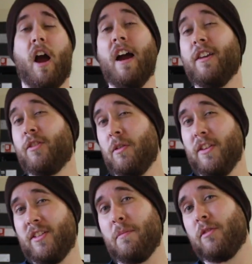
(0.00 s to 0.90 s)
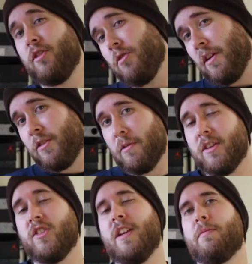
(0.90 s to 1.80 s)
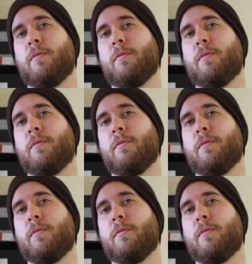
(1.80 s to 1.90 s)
Alright, so in this episode of Restoration Tips,